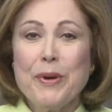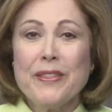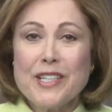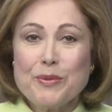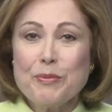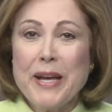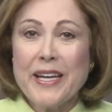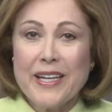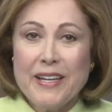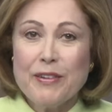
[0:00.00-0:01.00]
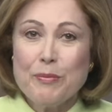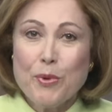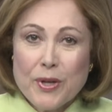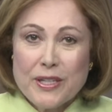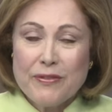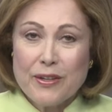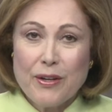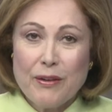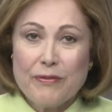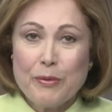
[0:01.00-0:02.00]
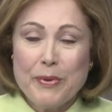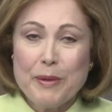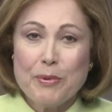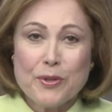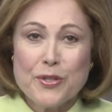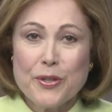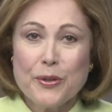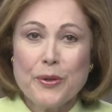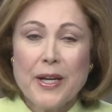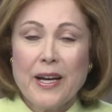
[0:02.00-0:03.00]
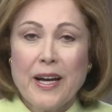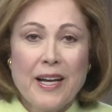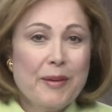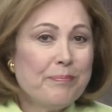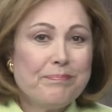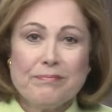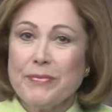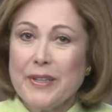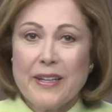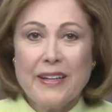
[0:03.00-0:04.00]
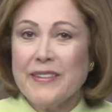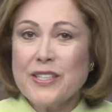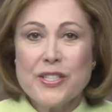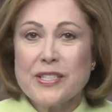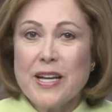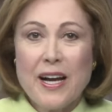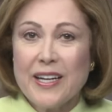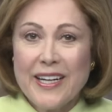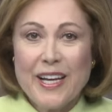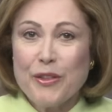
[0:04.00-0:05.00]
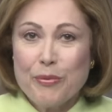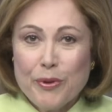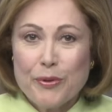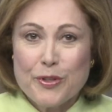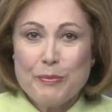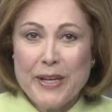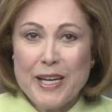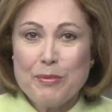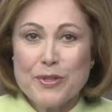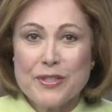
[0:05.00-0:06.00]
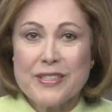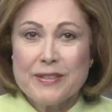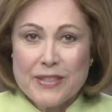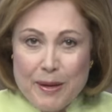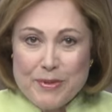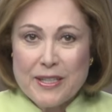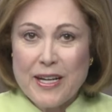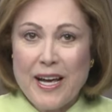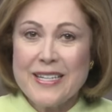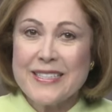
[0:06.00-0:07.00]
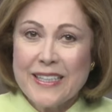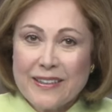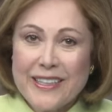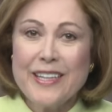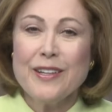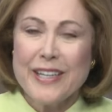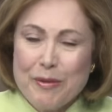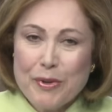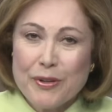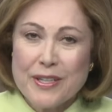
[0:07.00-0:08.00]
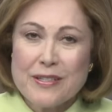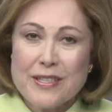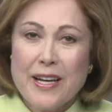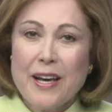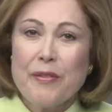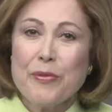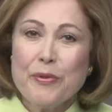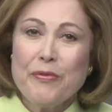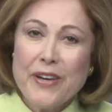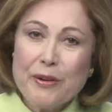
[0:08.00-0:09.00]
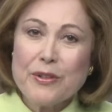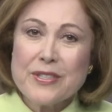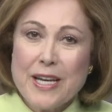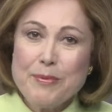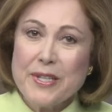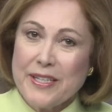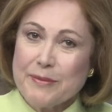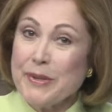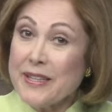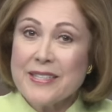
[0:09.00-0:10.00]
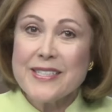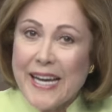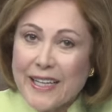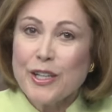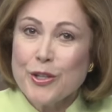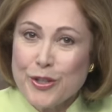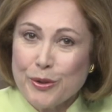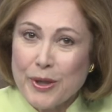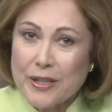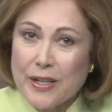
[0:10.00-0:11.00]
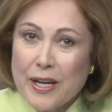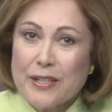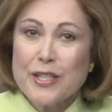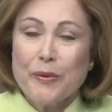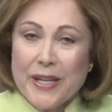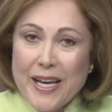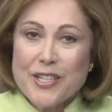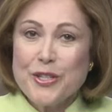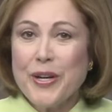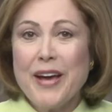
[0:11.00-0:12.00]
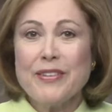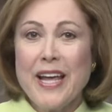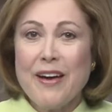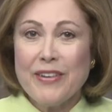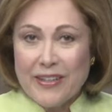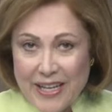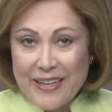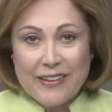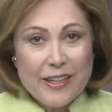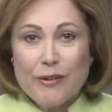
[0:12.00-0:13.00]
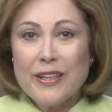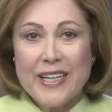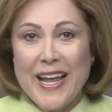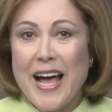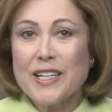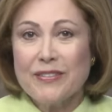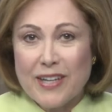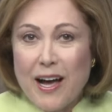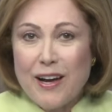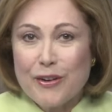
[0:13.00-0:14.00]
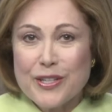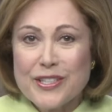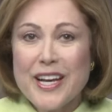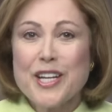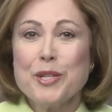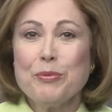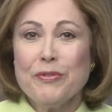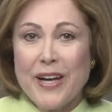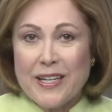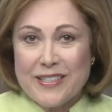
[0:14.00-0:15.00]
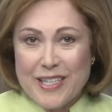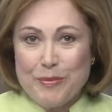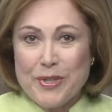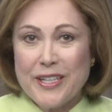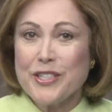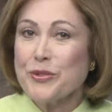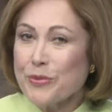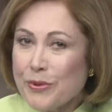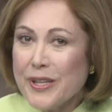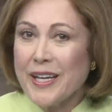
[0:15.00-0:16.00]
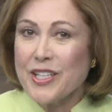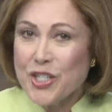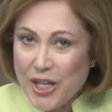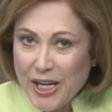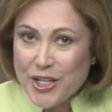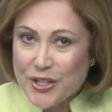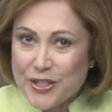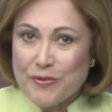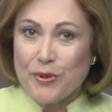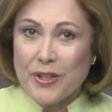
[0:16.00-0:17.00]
But this would make it even more difficult for people to um, that's just not going to get through to be able to subsidize illegal immigrants through federal subsidies. But the state could do it. So yes, you'd have to have a, literally an act of Congress to provide subsidies through the exchanges for